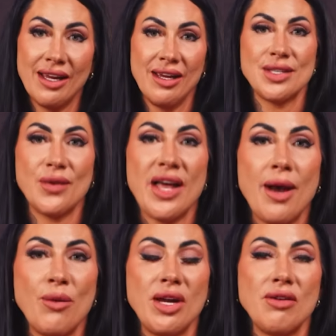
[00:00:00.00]
So
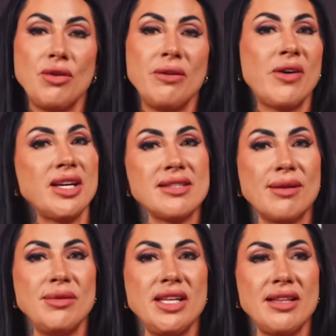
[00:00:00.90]
that way, if we find
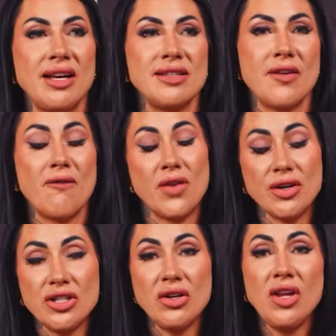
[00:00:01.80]
something that is a
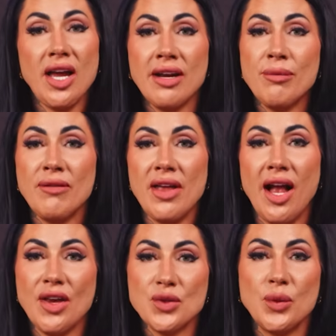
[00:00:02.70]
functional item of the
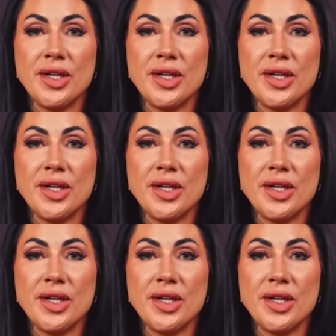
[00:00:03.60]
house,